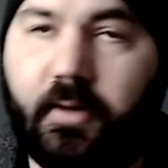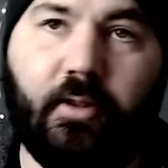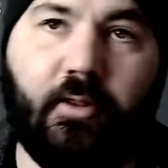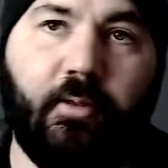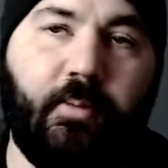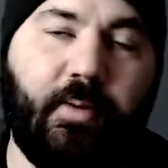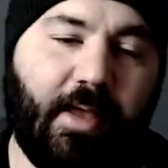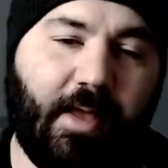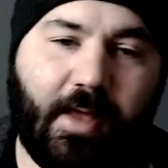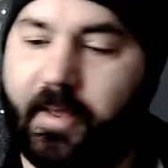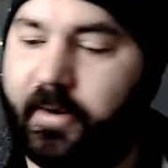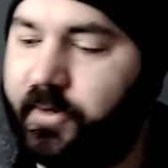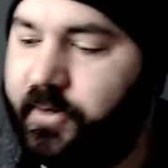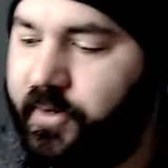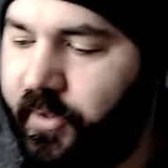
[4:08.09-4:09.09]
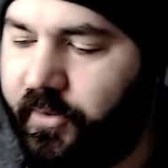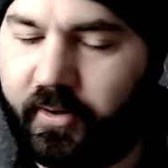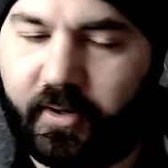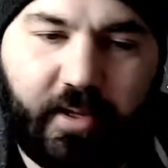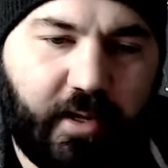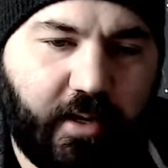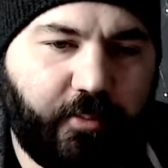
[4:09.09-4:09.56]
Now, let me add another
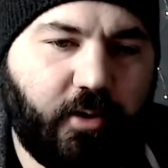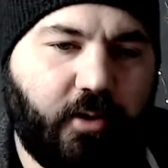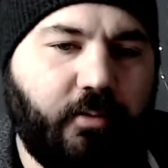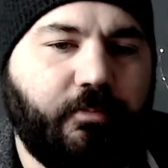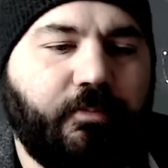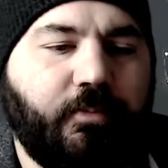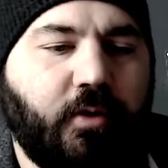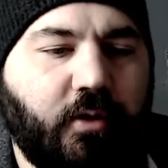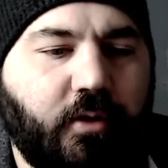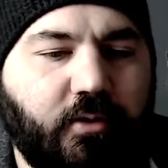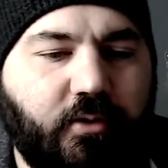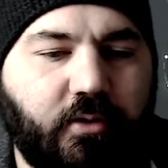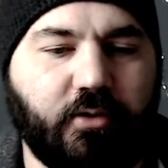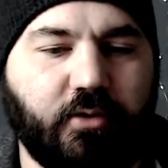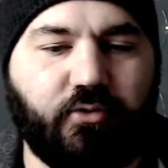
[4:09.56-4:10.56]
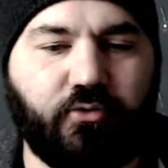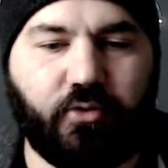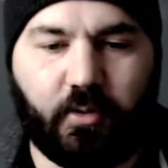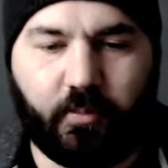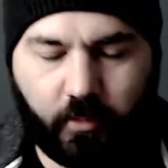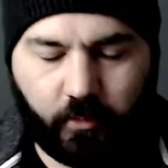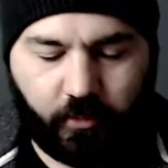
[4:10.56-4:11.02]
camera to the
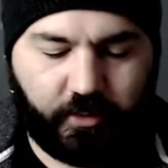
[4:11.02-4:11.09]
stream.